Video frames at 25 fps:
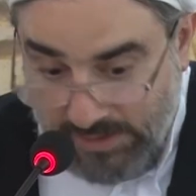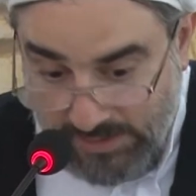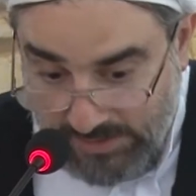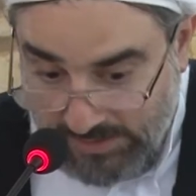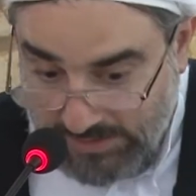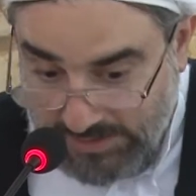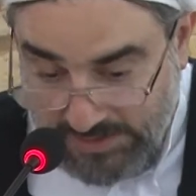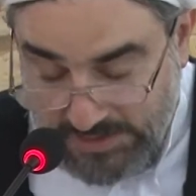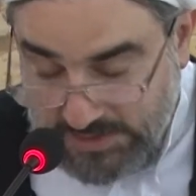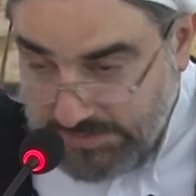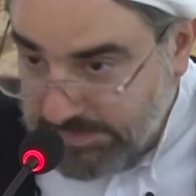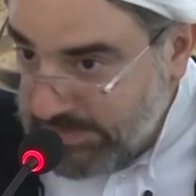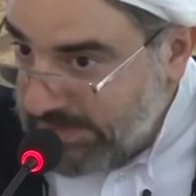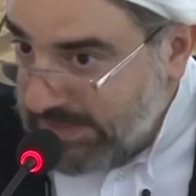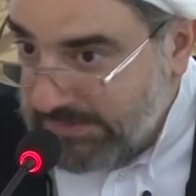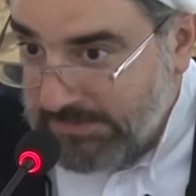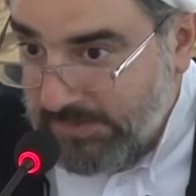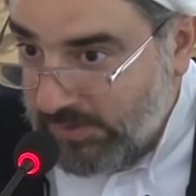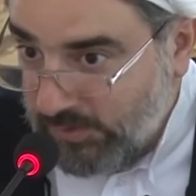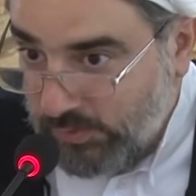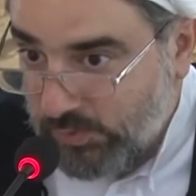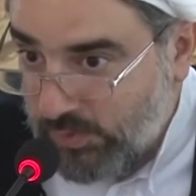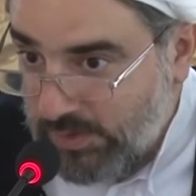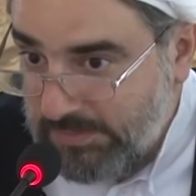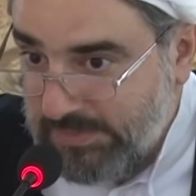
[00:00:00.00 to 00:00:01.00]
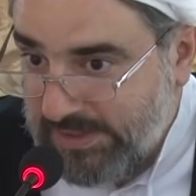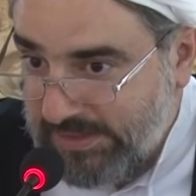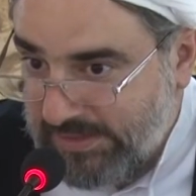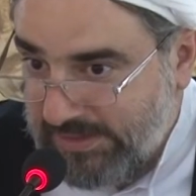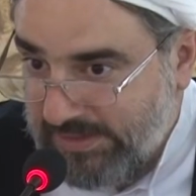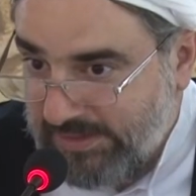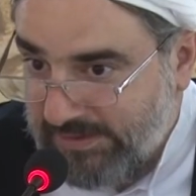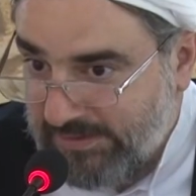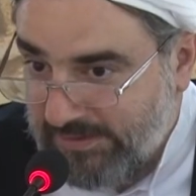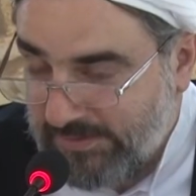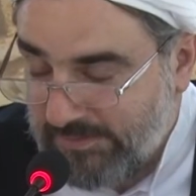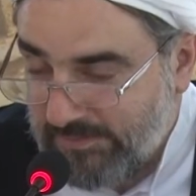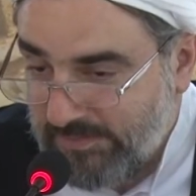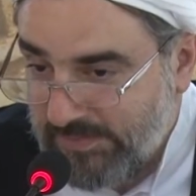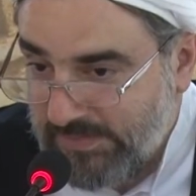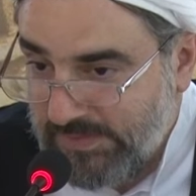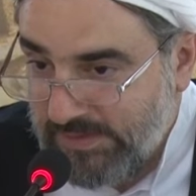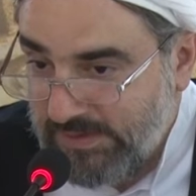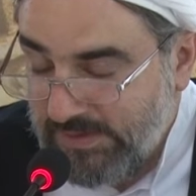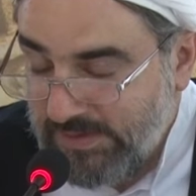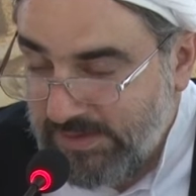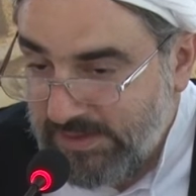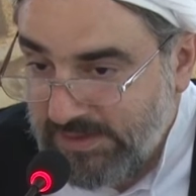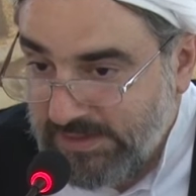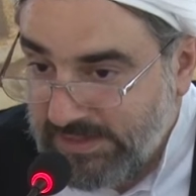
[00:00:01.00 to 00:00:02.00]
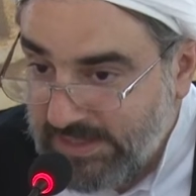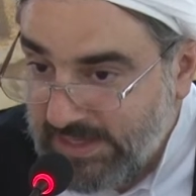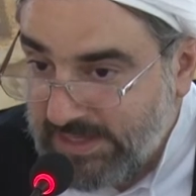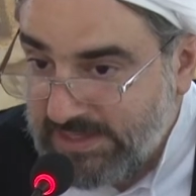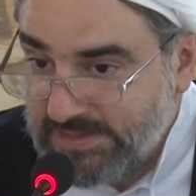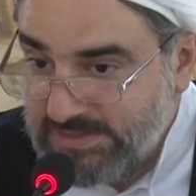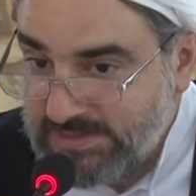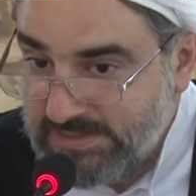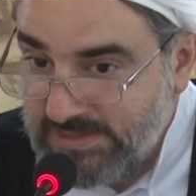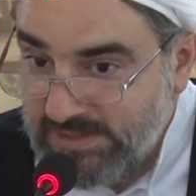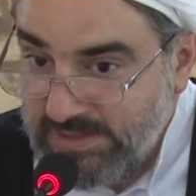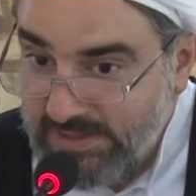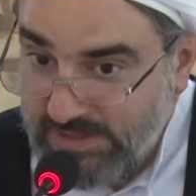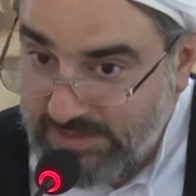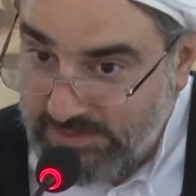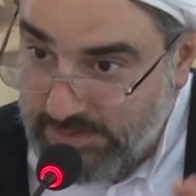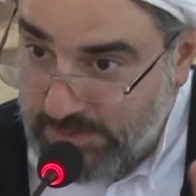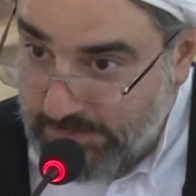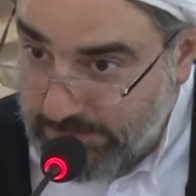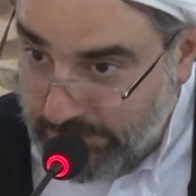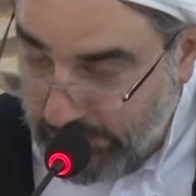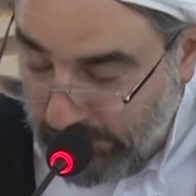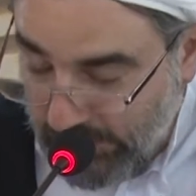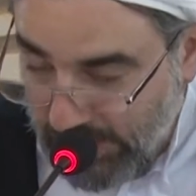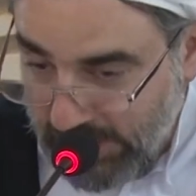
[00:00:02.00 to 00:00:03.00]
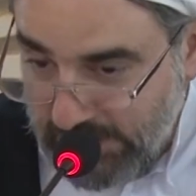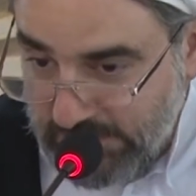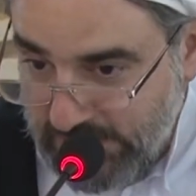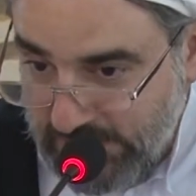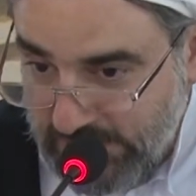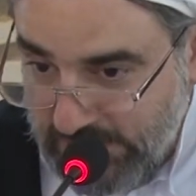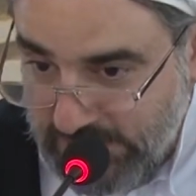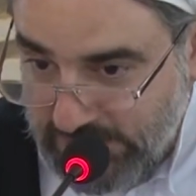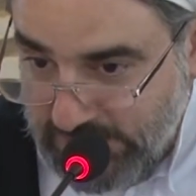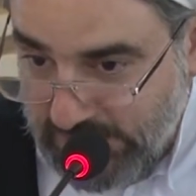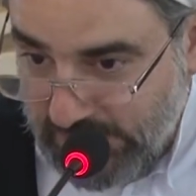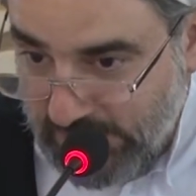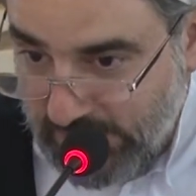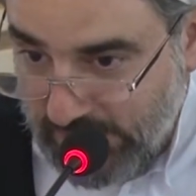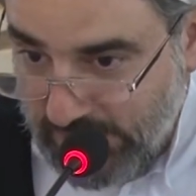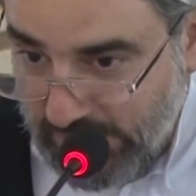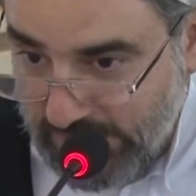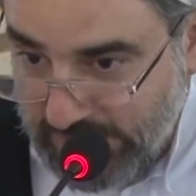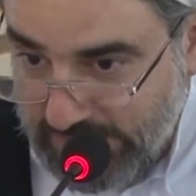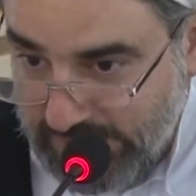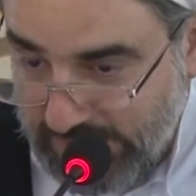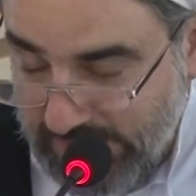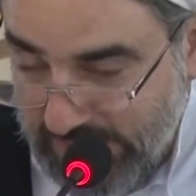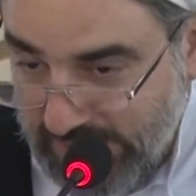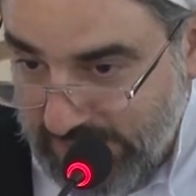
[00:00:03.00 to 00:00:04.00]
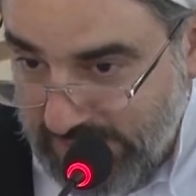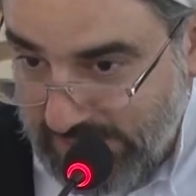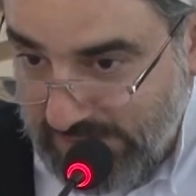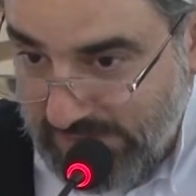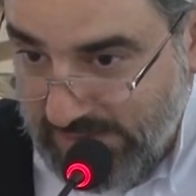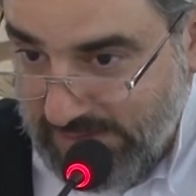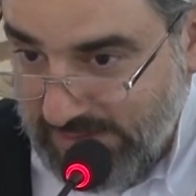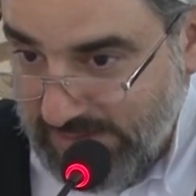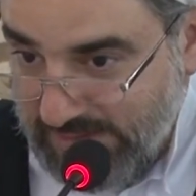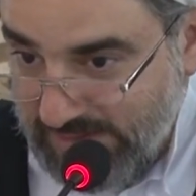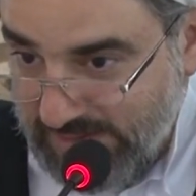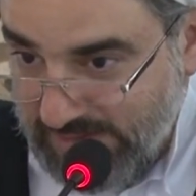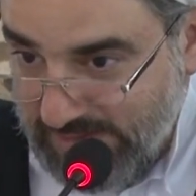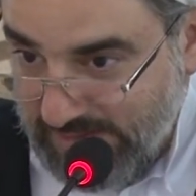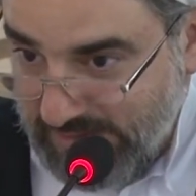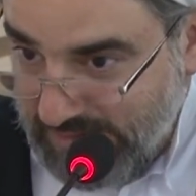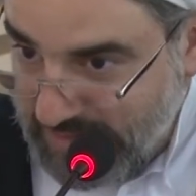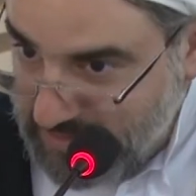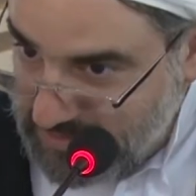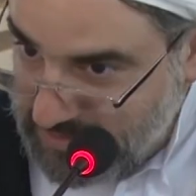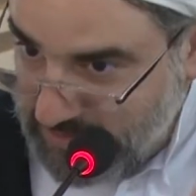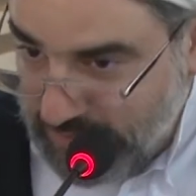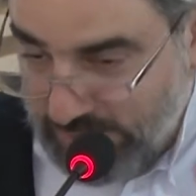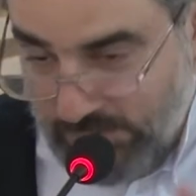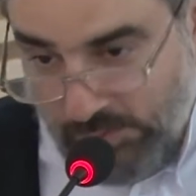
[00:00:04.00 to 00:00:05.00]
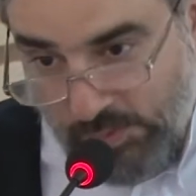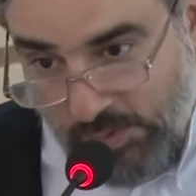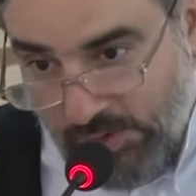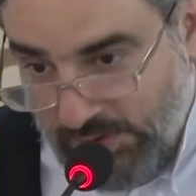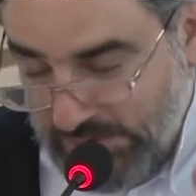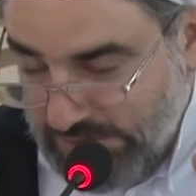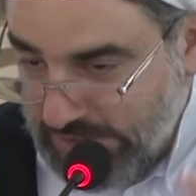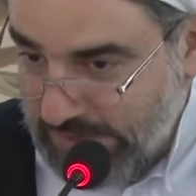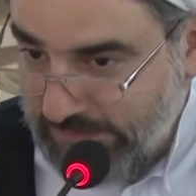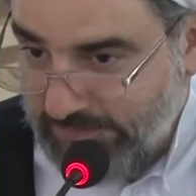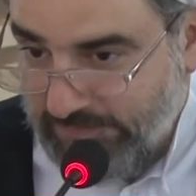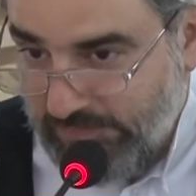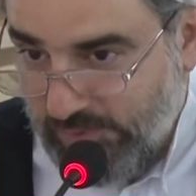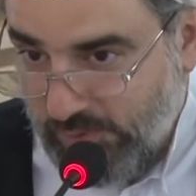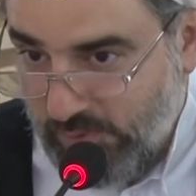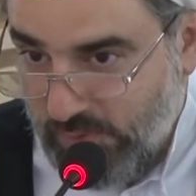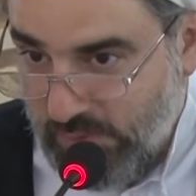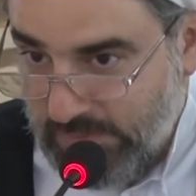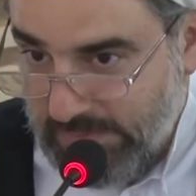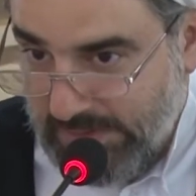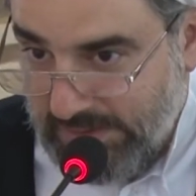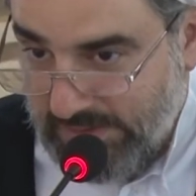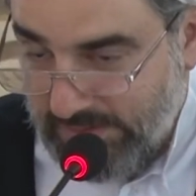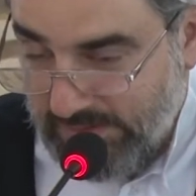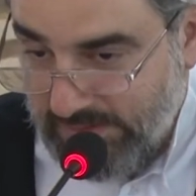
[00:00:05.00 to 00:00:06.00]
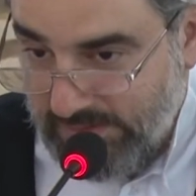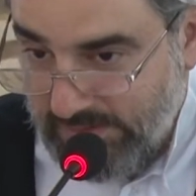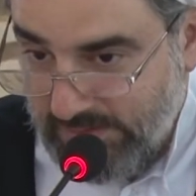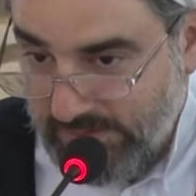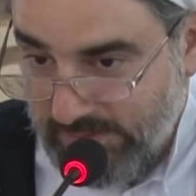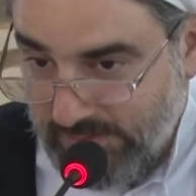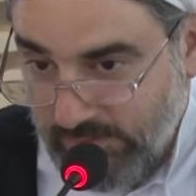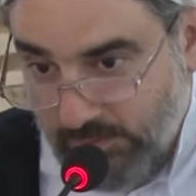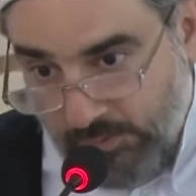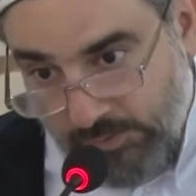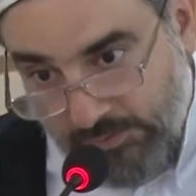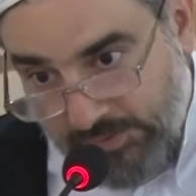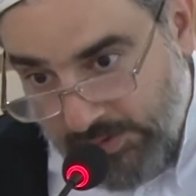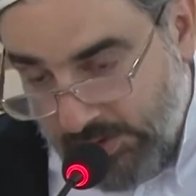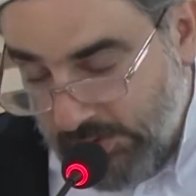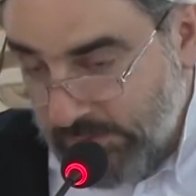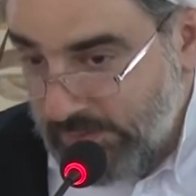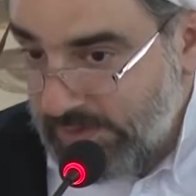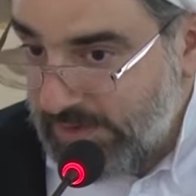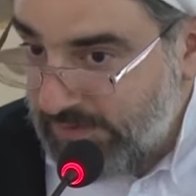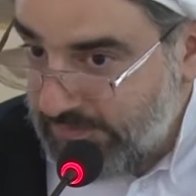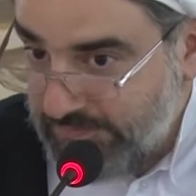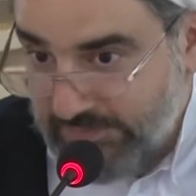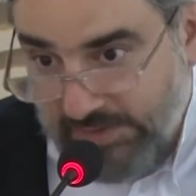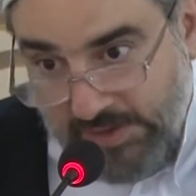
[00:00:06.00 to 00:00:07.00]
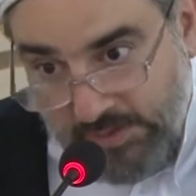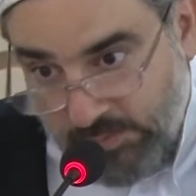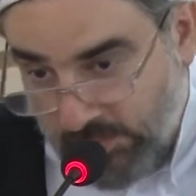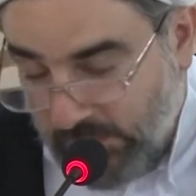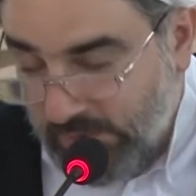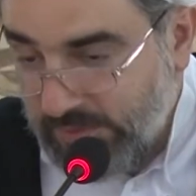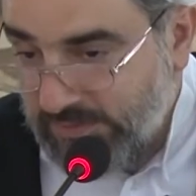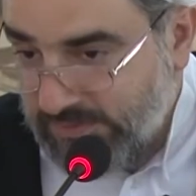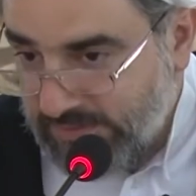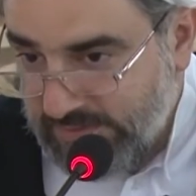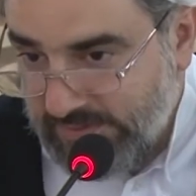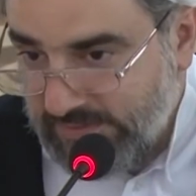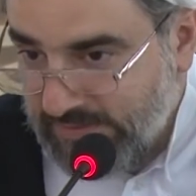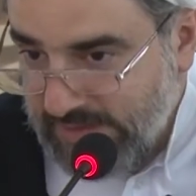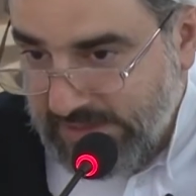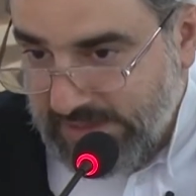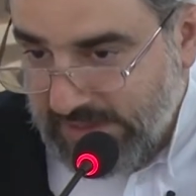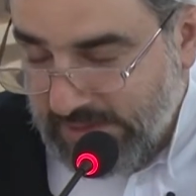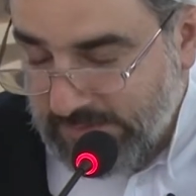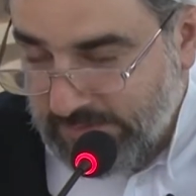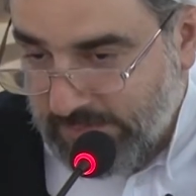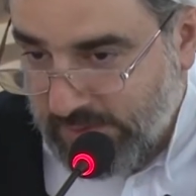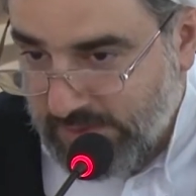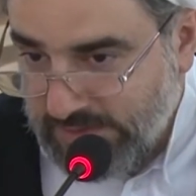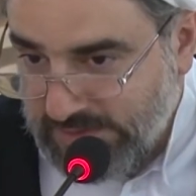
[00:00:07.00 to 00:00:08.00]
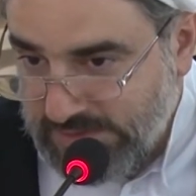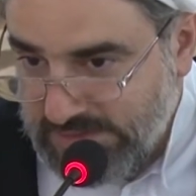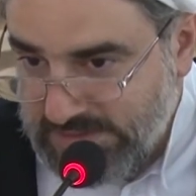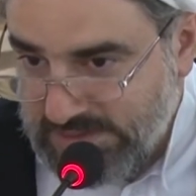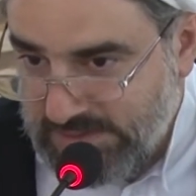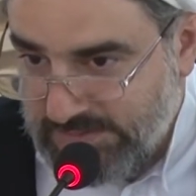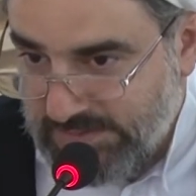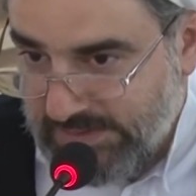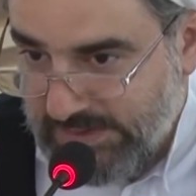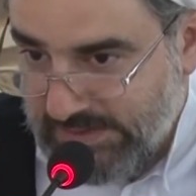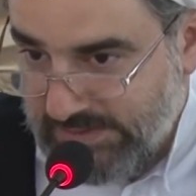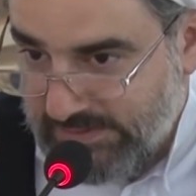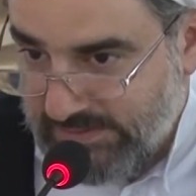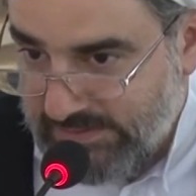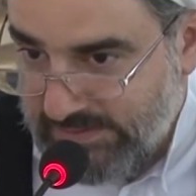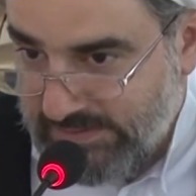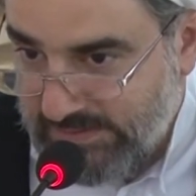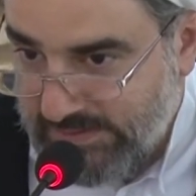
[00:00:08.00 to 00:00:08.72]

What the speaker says: He's speaking about women here. Yes, the primary jihad isn't wajib for women, although if they want, they can participate.